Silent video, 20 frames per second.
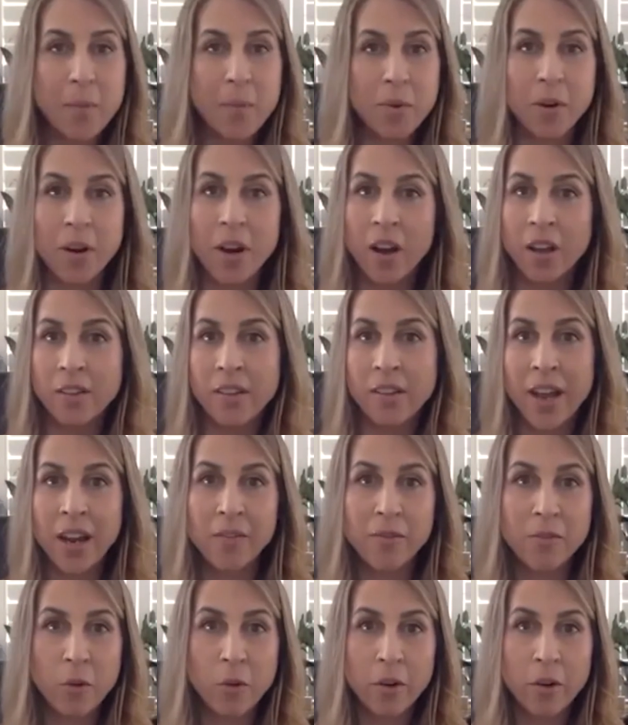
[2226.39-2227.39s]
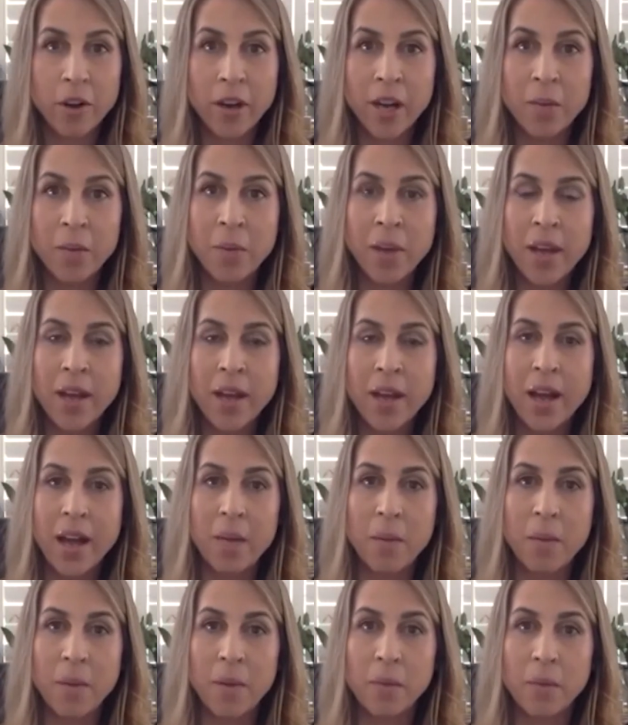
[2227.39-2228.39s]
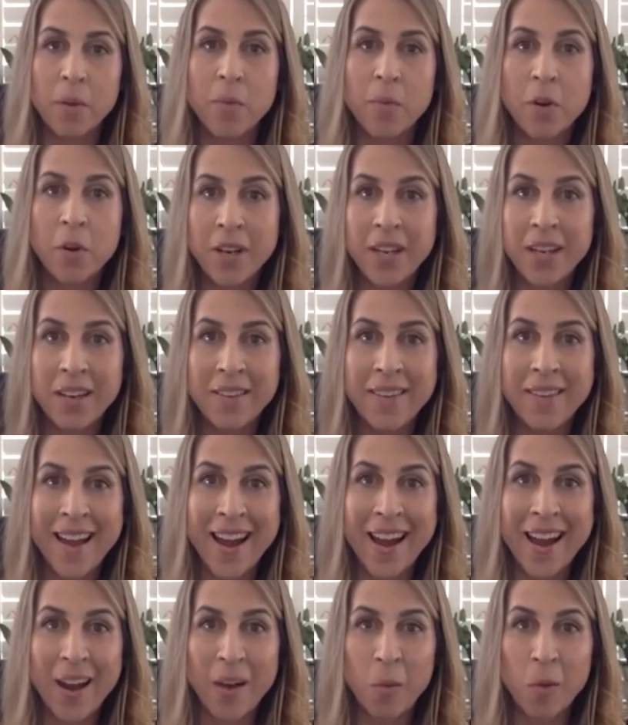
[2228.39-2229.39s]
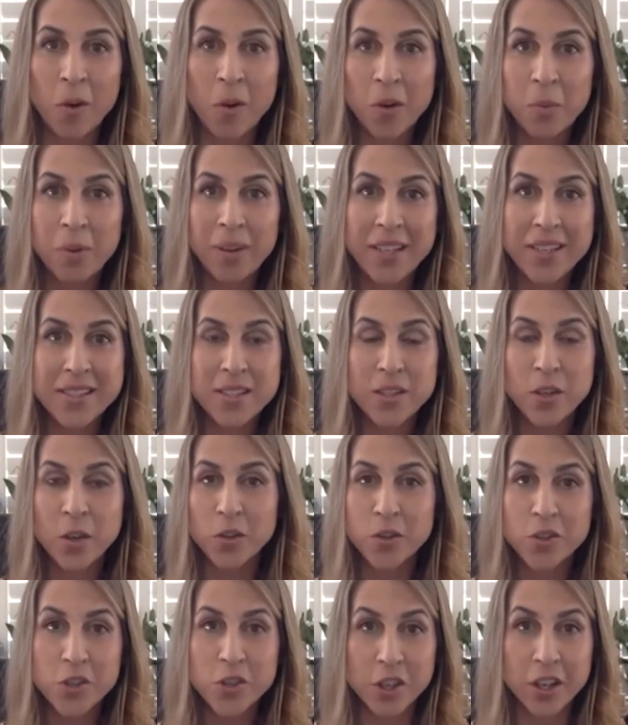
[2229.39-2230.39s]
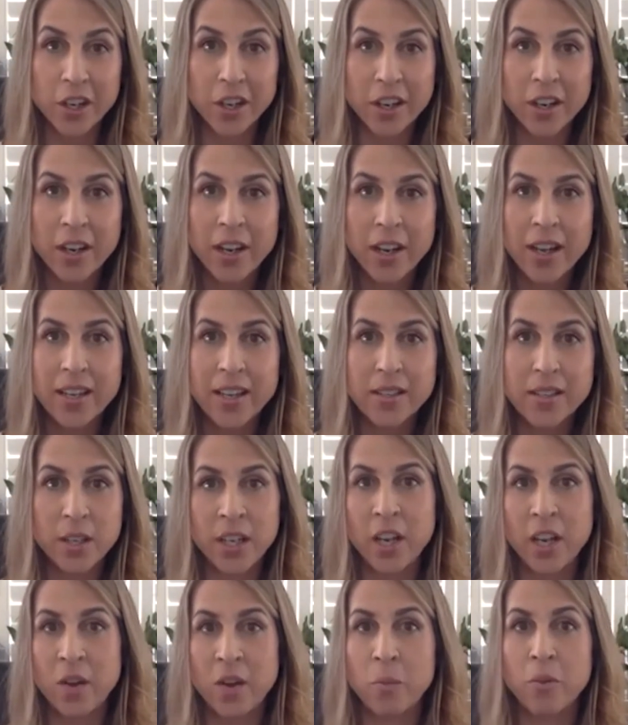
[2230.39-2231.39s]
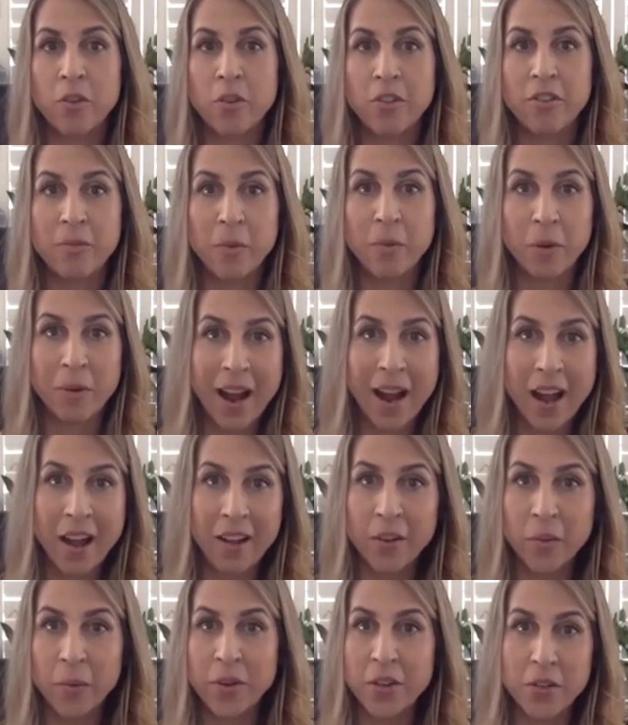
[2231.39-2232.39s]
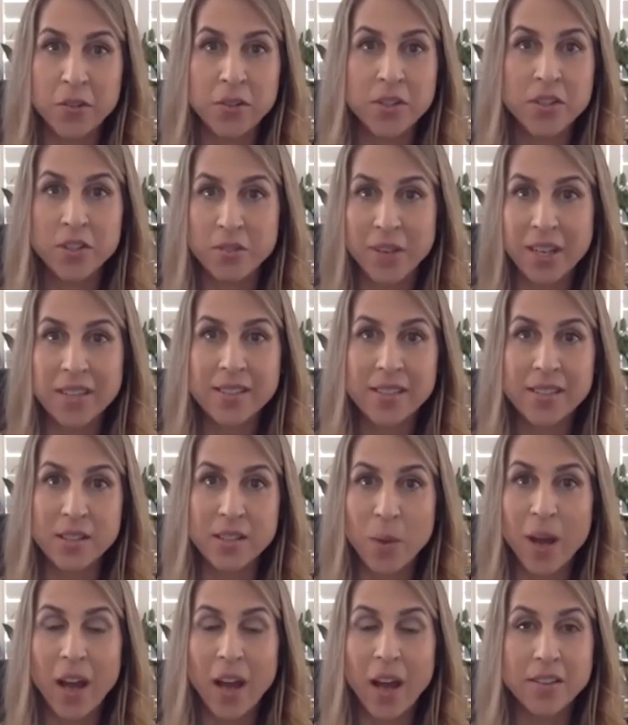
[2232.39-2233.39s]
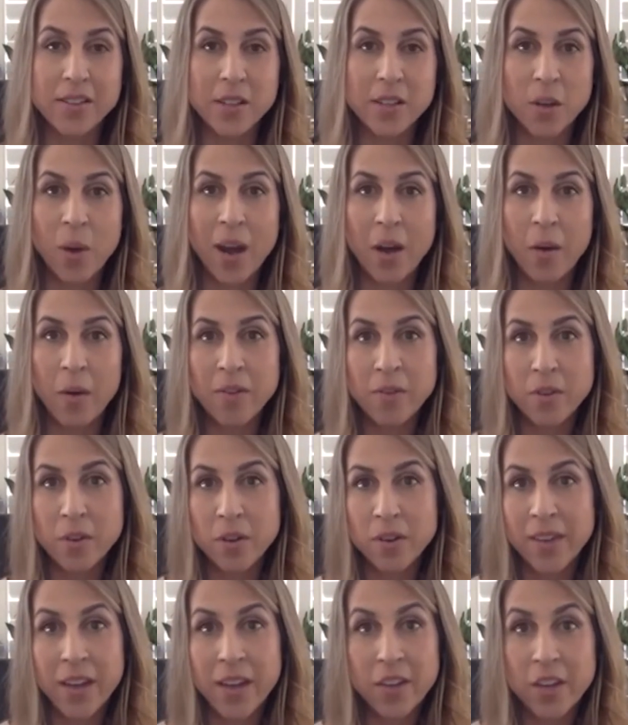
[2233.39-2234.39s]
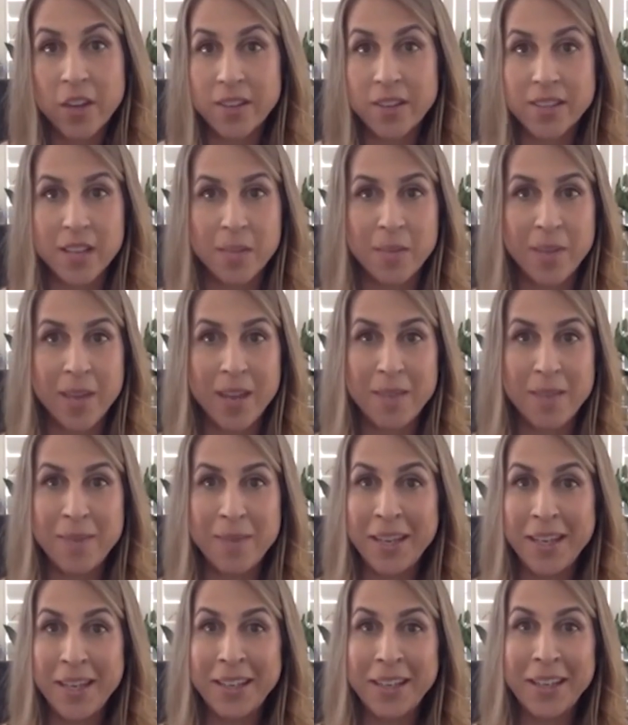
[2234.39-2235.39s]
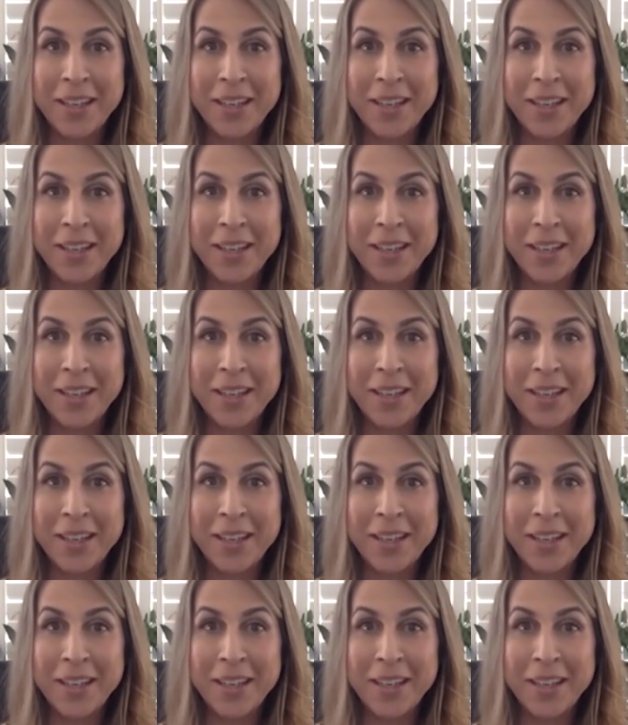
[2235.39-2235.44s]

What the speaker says: or online forum, promoting that workplace culture is going to improve morale and reduce stress as well. So however that looks, it may mean,